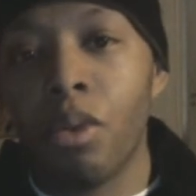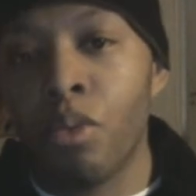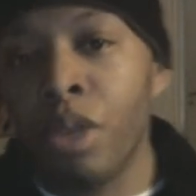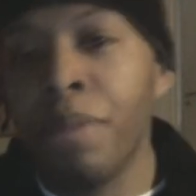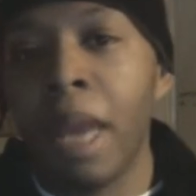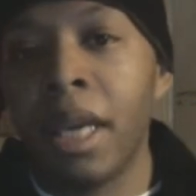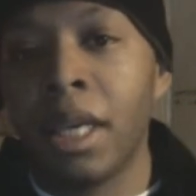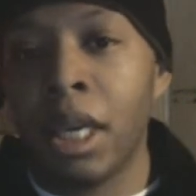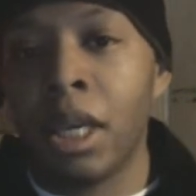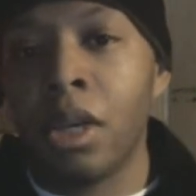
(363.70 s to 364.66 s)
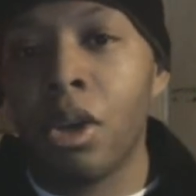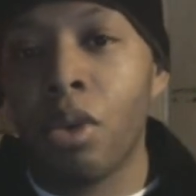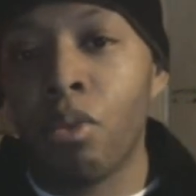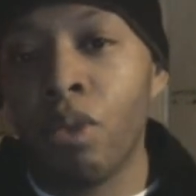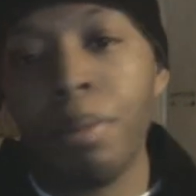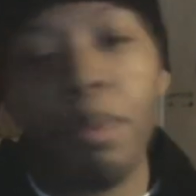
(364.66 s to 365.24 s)
remaking,
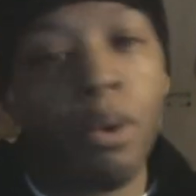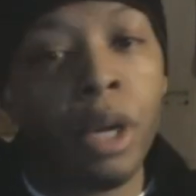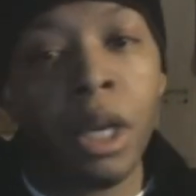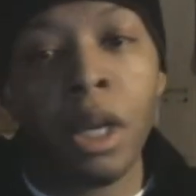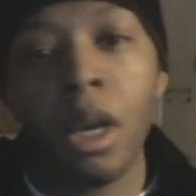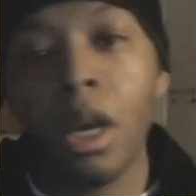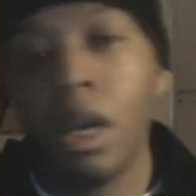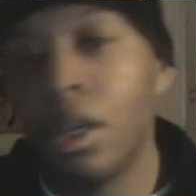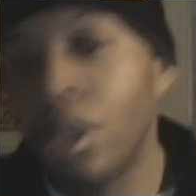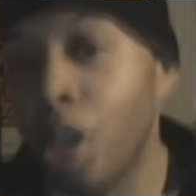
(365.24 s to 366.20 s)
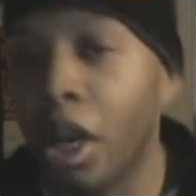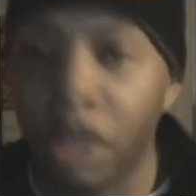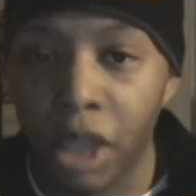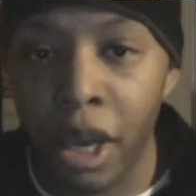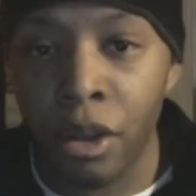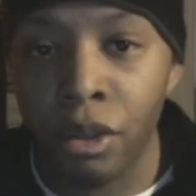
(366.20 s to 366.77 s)
rebooting
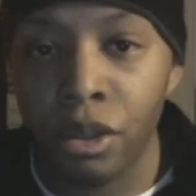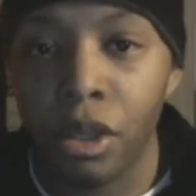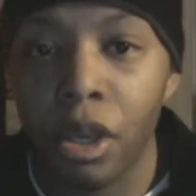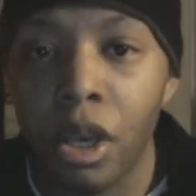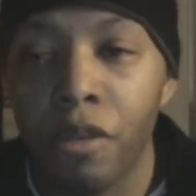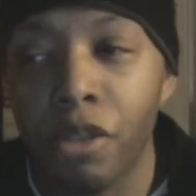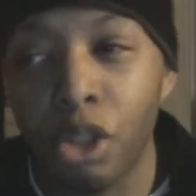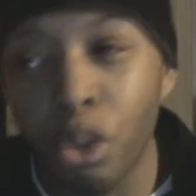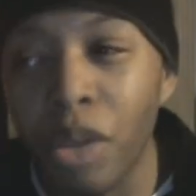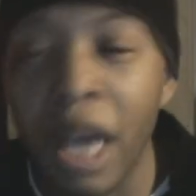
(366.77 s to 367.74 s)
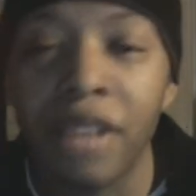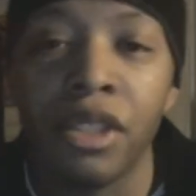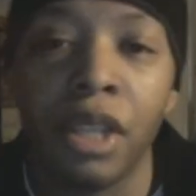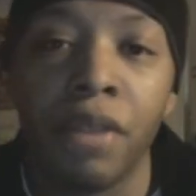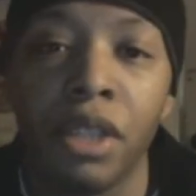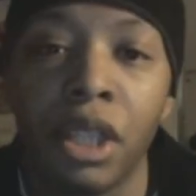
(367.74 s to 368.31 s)
DuckTales for
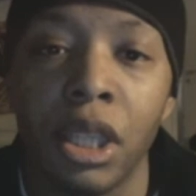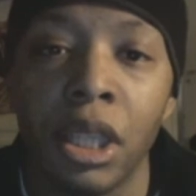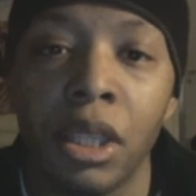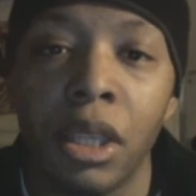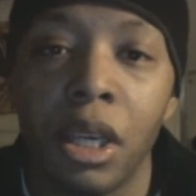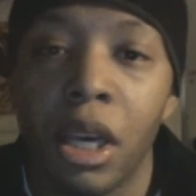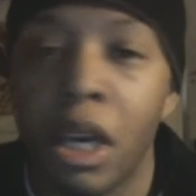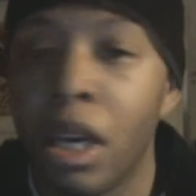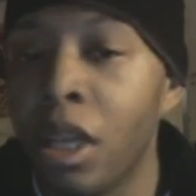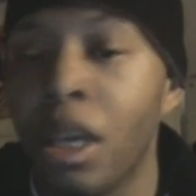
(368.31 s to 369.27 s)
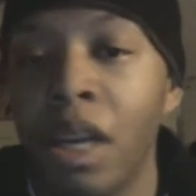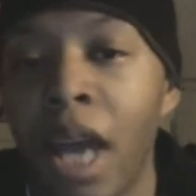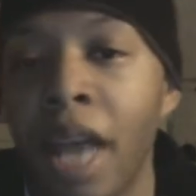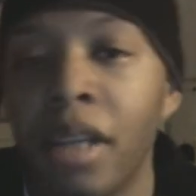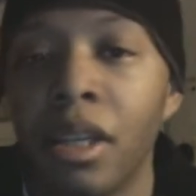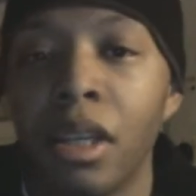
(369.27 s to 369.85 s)
2017? And other than
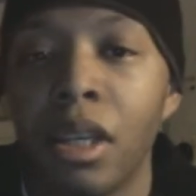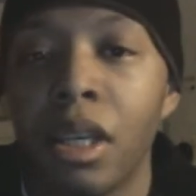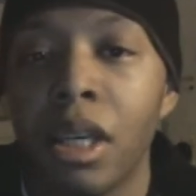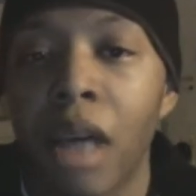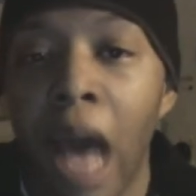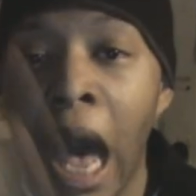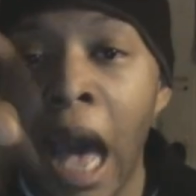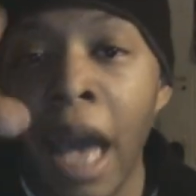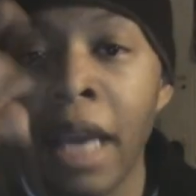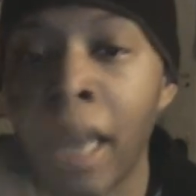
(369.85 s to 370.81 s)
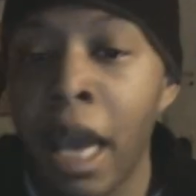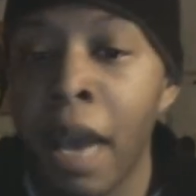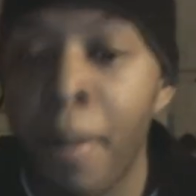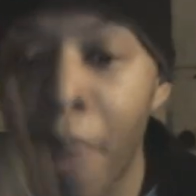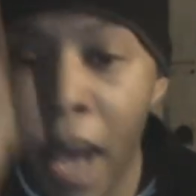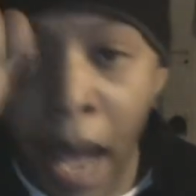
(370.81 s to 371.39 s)
that, I
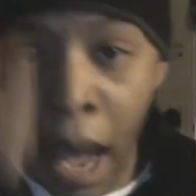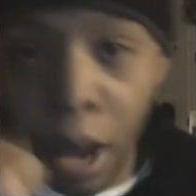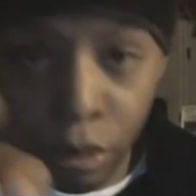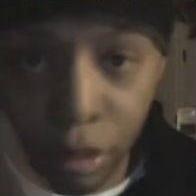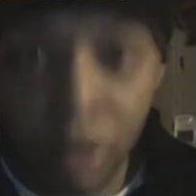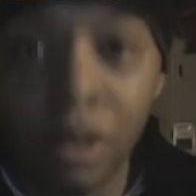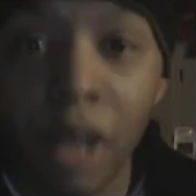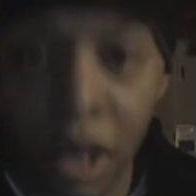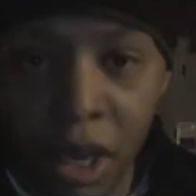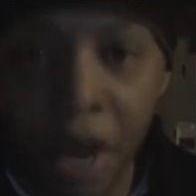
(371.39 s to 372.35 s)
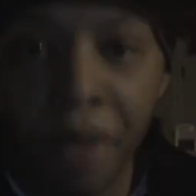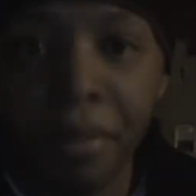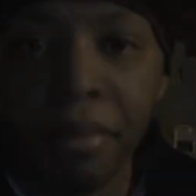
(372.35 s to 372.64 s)
am out. Take care.